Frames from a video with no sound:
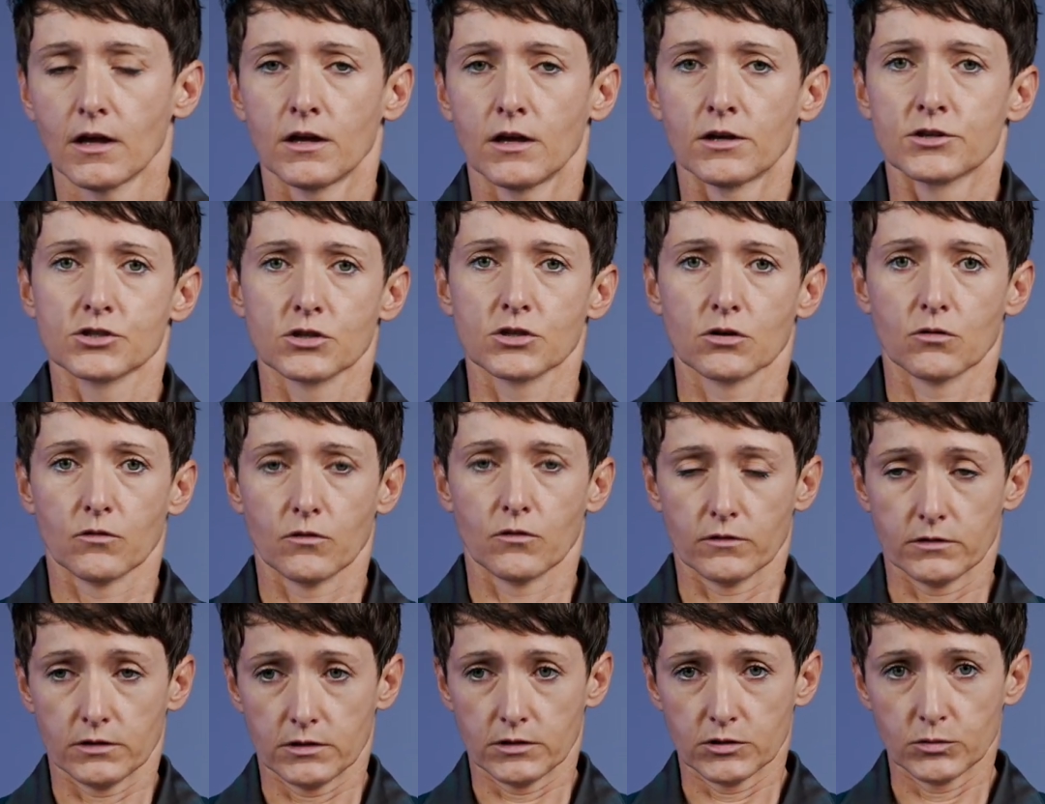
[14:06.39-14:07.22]
So
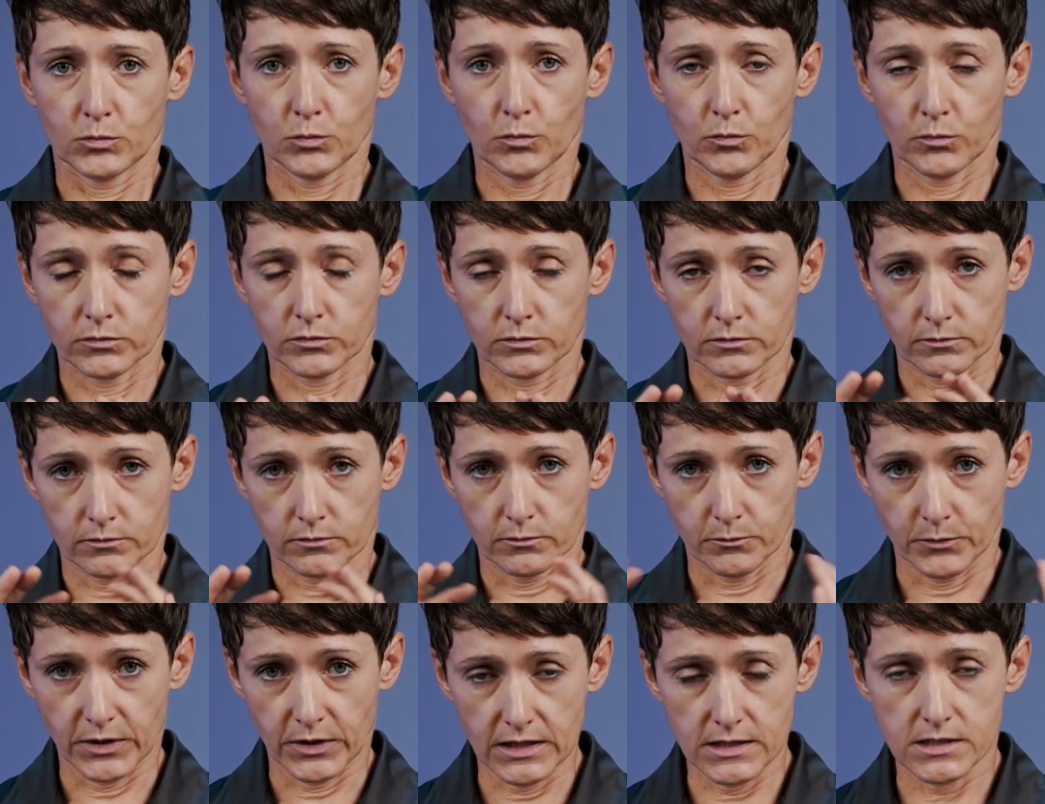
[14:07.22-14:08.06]

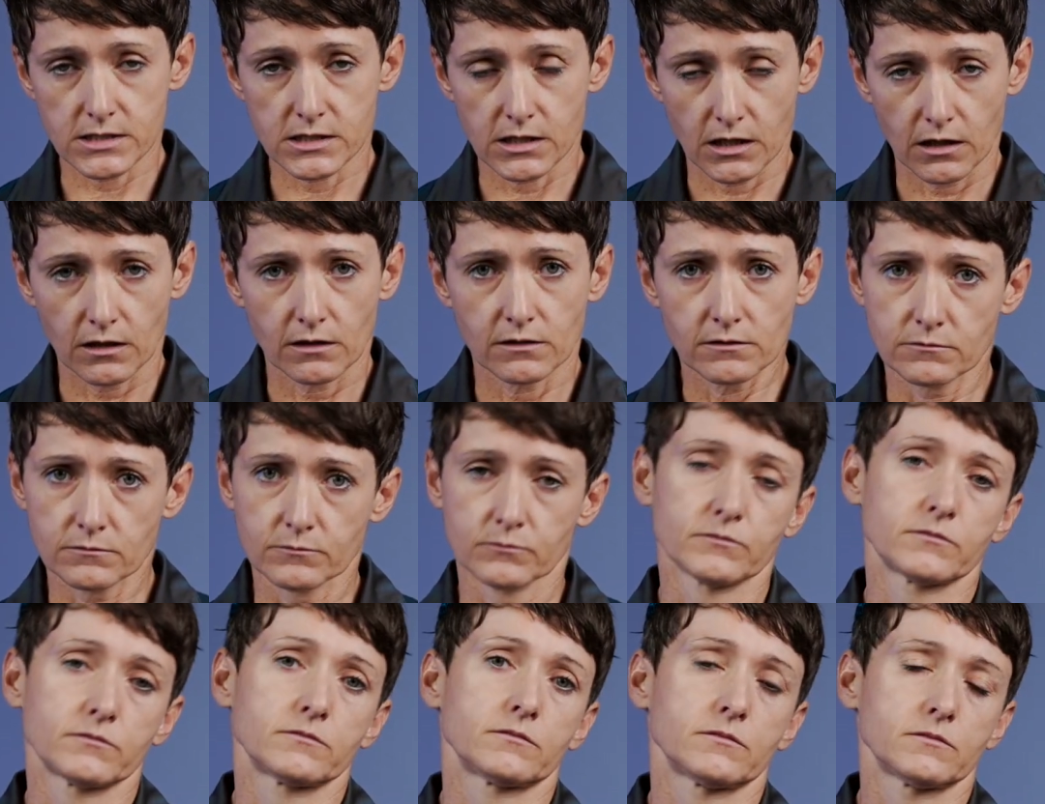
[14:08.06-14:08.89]
BC,
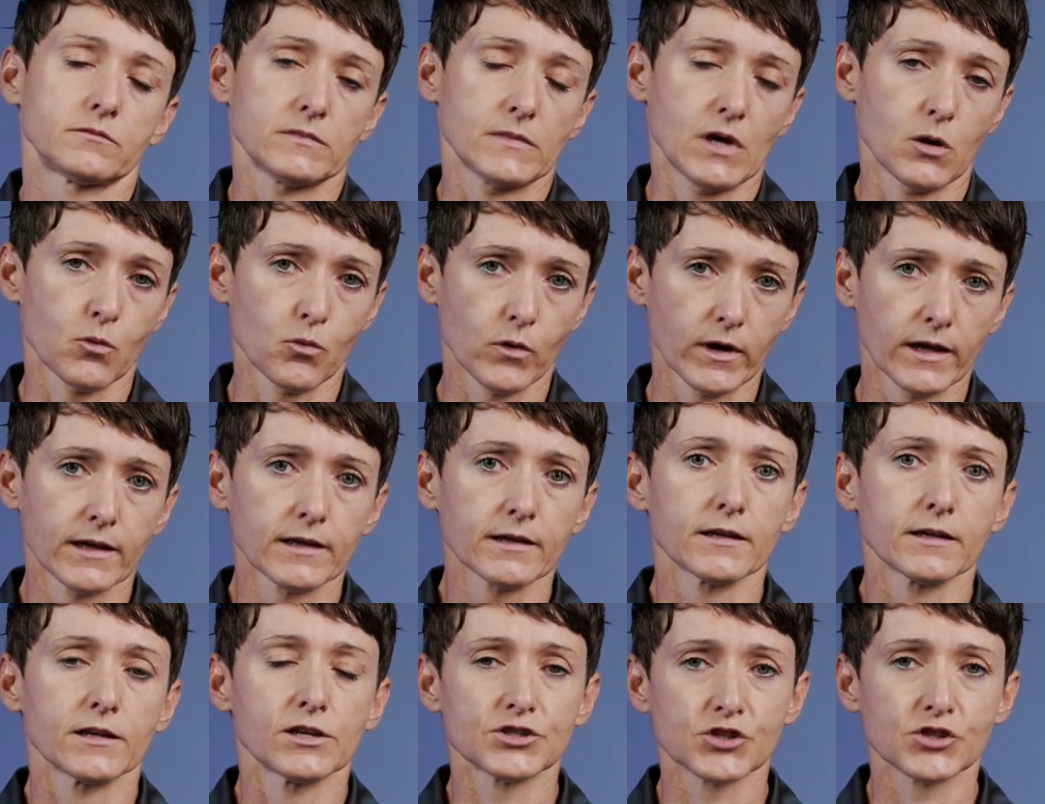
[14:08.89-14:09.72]
a
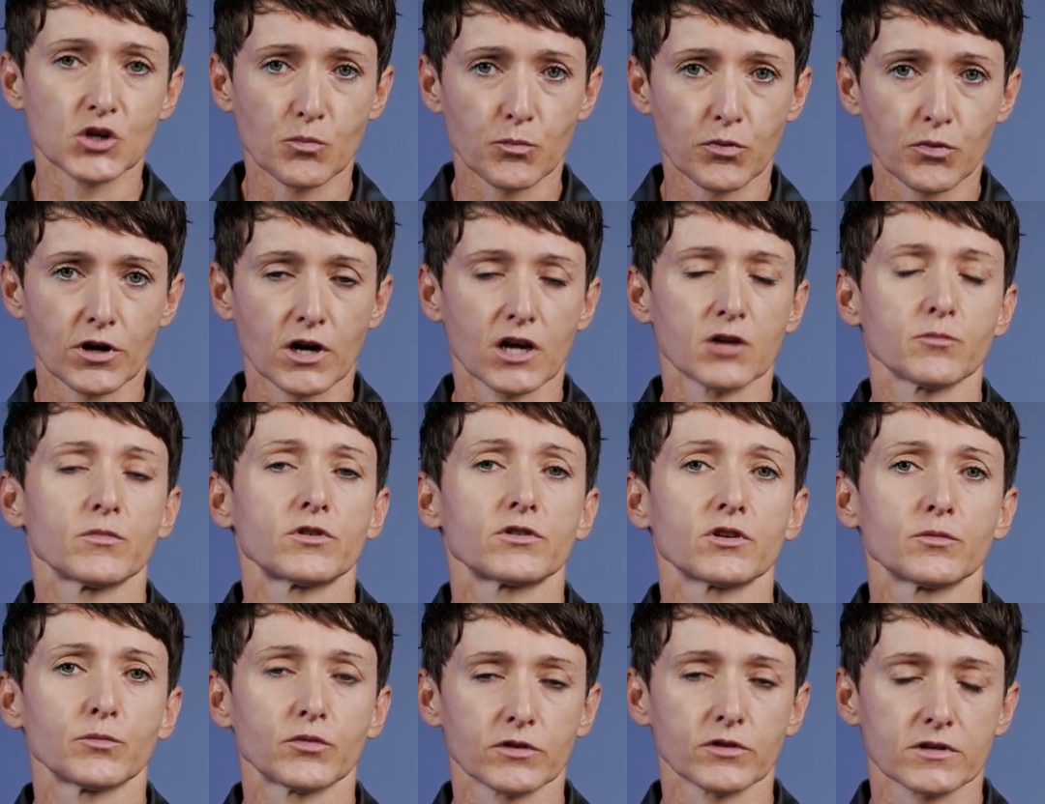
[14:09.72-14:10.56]
wing, is your
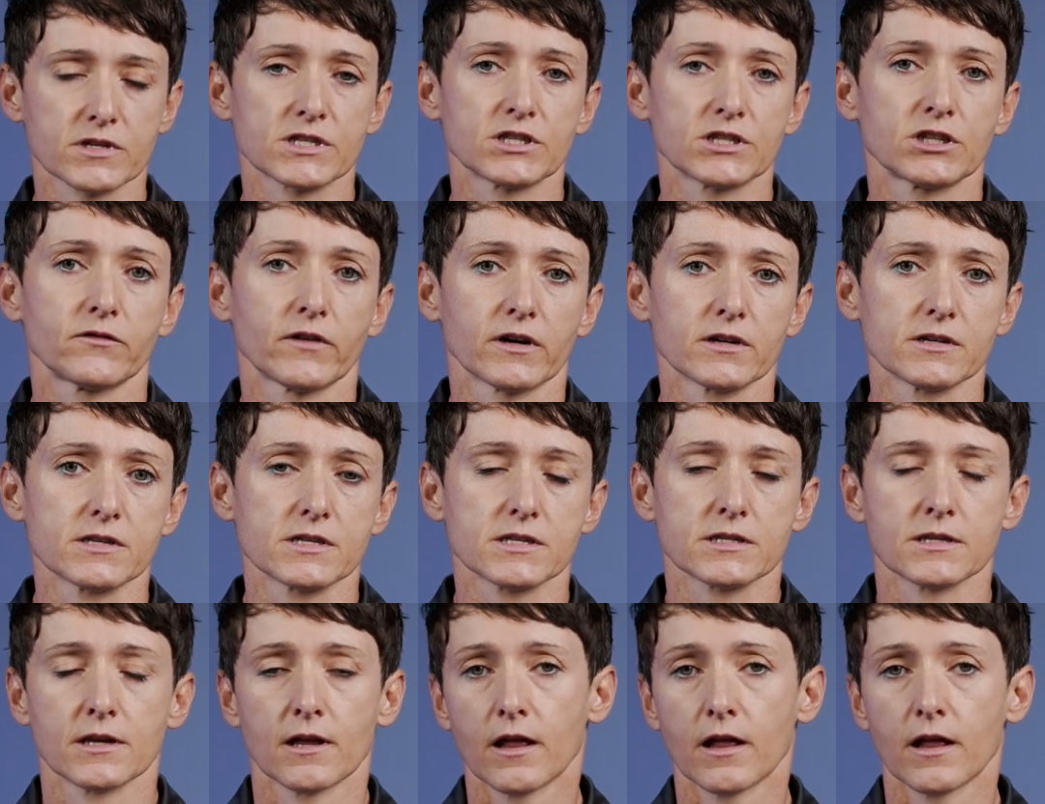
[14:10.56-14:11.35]
primary buoyancy device.